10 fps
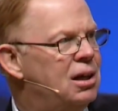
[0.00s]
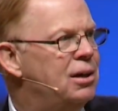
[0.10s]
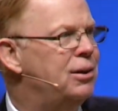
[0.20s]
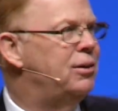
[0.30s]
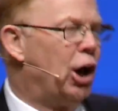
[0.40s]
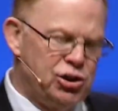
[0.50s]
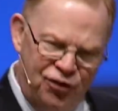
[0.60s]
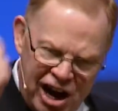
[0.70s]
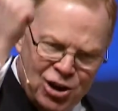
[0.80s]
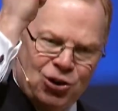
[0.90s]
There's
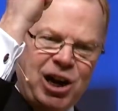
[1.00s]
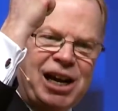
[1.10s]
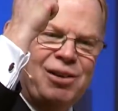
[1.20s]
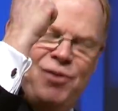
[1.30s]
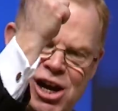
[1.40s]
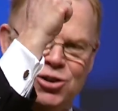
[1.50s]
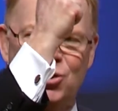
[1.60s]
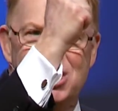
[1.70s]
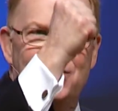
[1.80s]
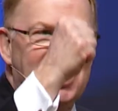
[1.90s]
victory,
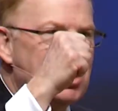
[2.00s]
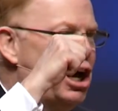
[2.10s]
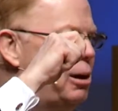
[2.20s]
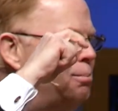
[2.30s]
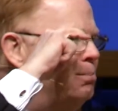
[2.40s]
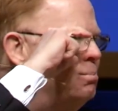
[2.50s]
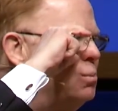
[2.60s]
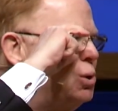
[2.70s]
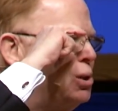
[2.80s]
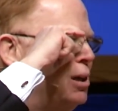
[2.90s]
victory that comes
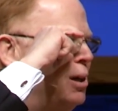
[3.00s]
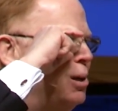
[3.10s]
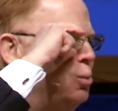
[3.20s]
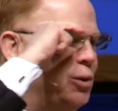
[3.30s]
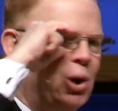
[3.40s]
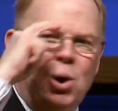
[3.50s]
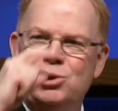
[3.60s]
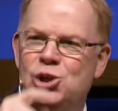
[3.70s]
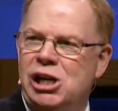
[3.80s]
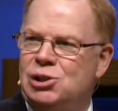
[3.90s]
with the Lord
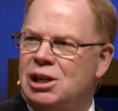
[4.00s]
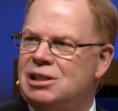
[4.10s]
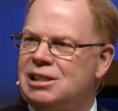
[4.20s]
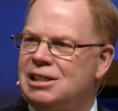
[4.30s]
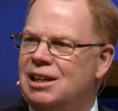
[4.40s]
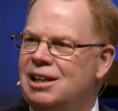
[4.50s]
Jesus.